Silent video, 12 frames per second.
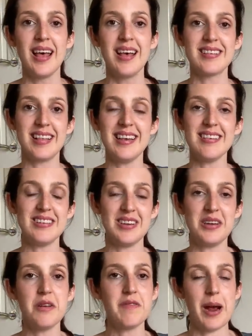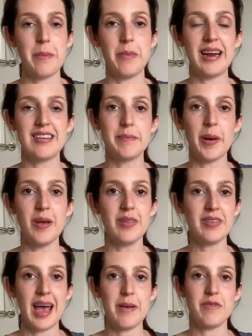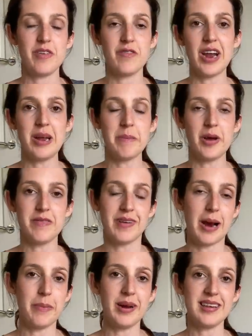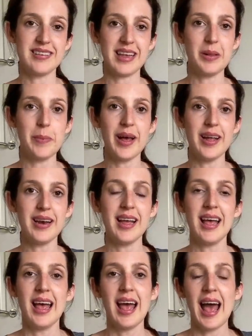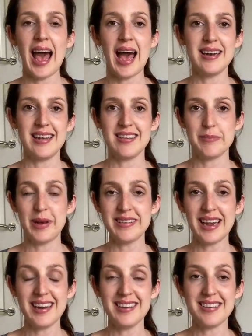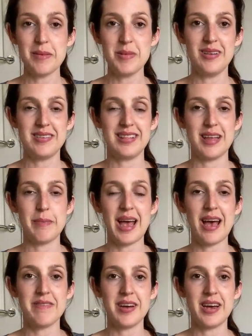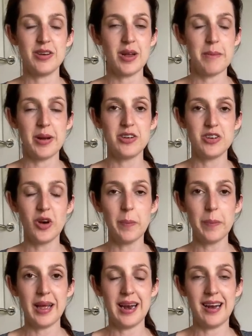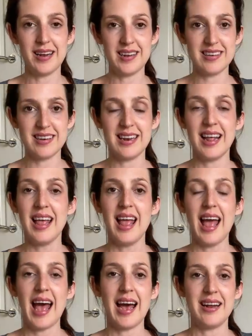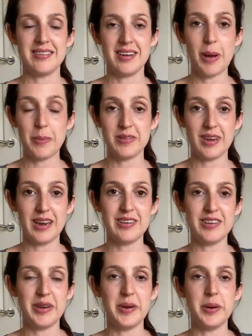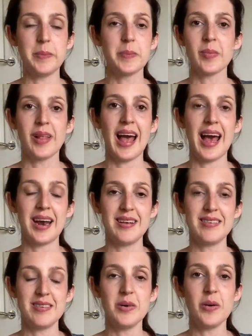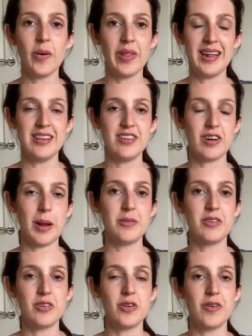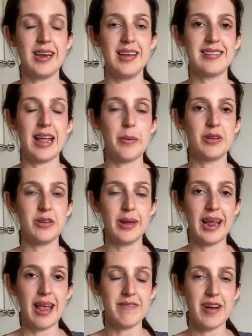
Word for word: So these two fabrics both came from Rainbow Fabrics Kilburn and it's my second time using them. They have a, um, a shop in London and a website too. And I saw on their Instagram stories they were doing a